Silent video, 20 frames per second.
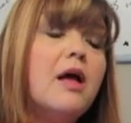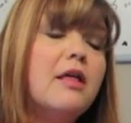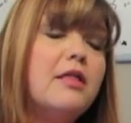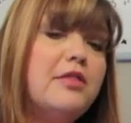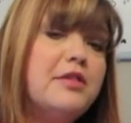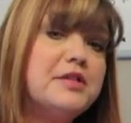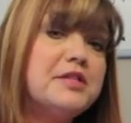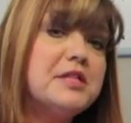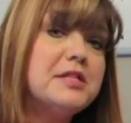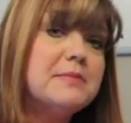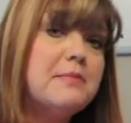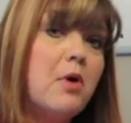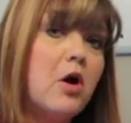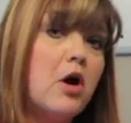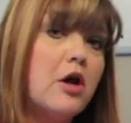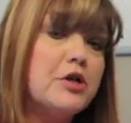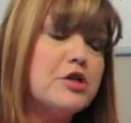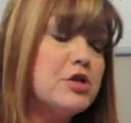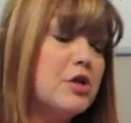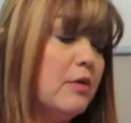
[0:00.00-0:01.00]
This is
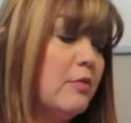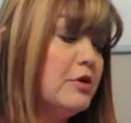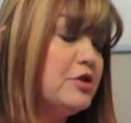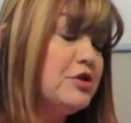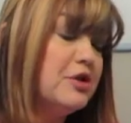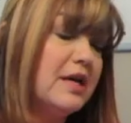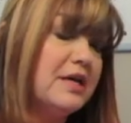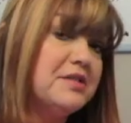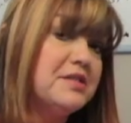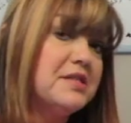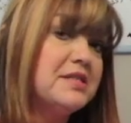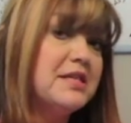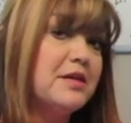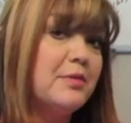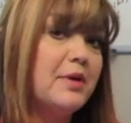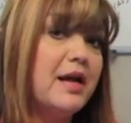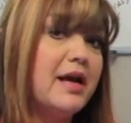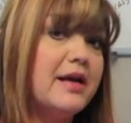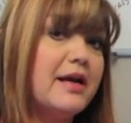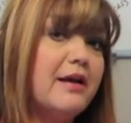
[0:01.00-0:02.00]
March, so I want you guys to see
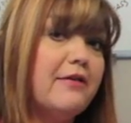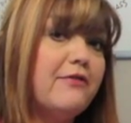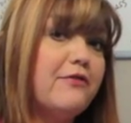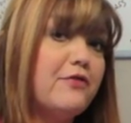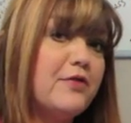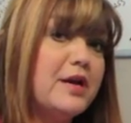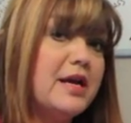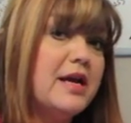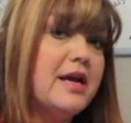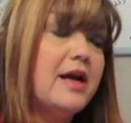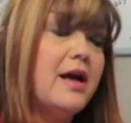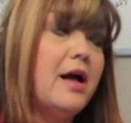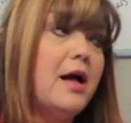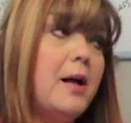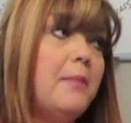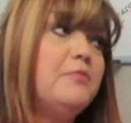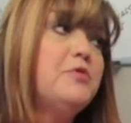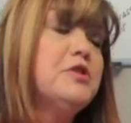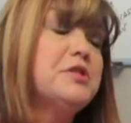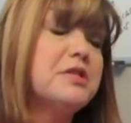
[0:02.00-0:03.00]
what I got free.
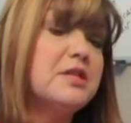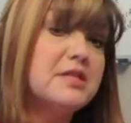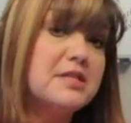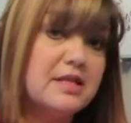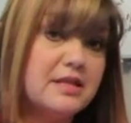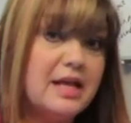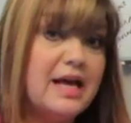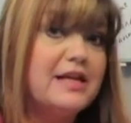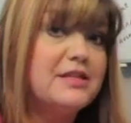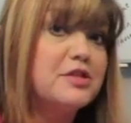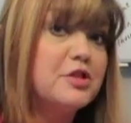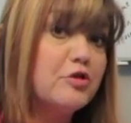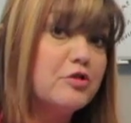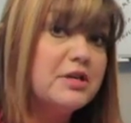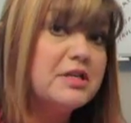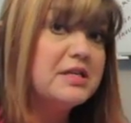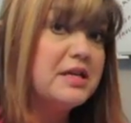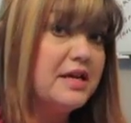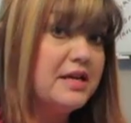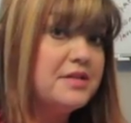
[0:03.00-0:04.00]
Just this, in the last
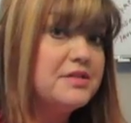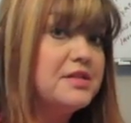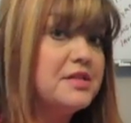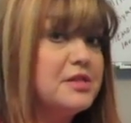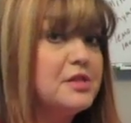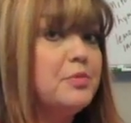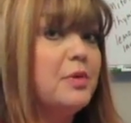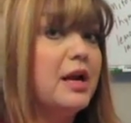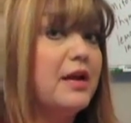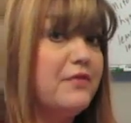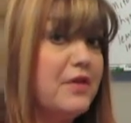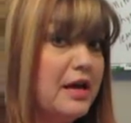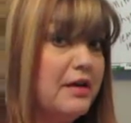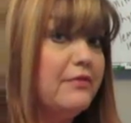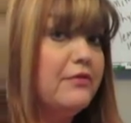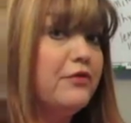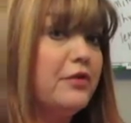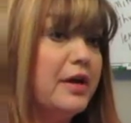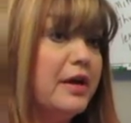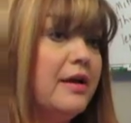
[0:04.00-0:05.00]
30 days, this is what I've
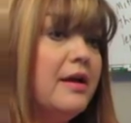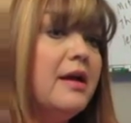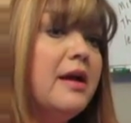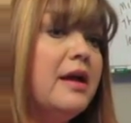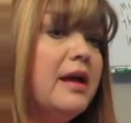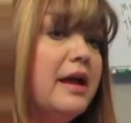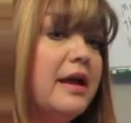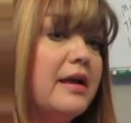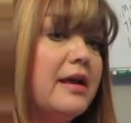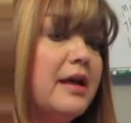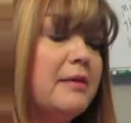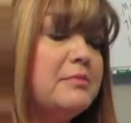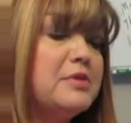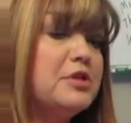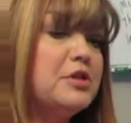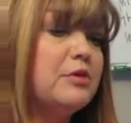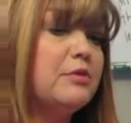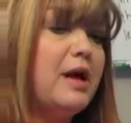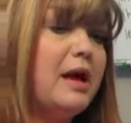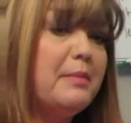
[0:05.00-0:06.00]
gotten free. It comes
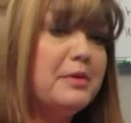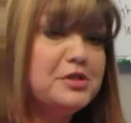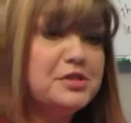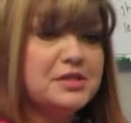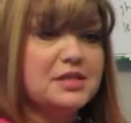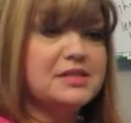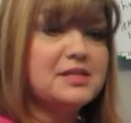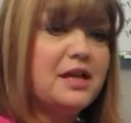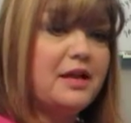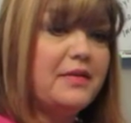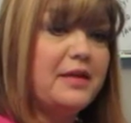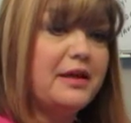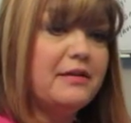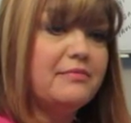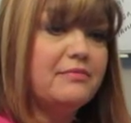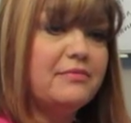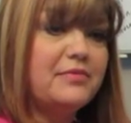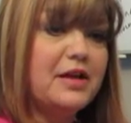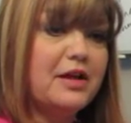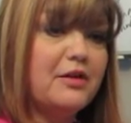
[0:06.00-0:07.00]
to, how much does that say on
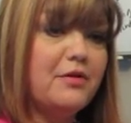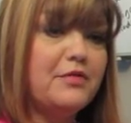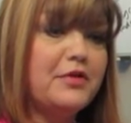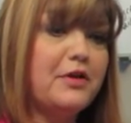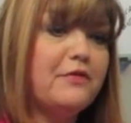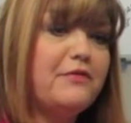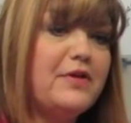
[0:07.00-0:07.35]
that thing over there?